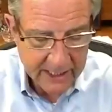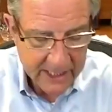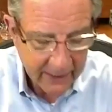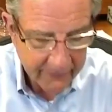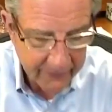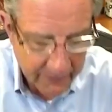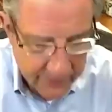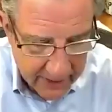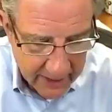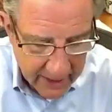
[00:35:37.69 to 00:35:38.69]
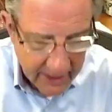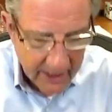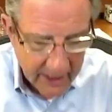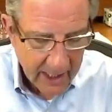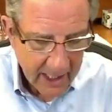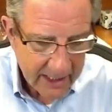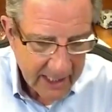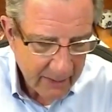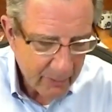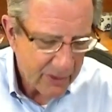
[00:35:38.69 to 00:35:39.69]
tech firms. And
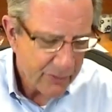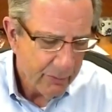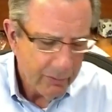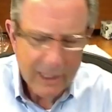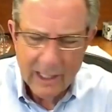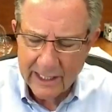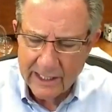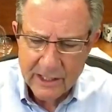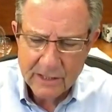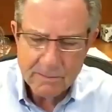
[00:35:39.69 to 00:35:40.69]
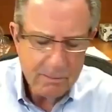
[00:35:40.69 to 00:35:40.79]
he was really just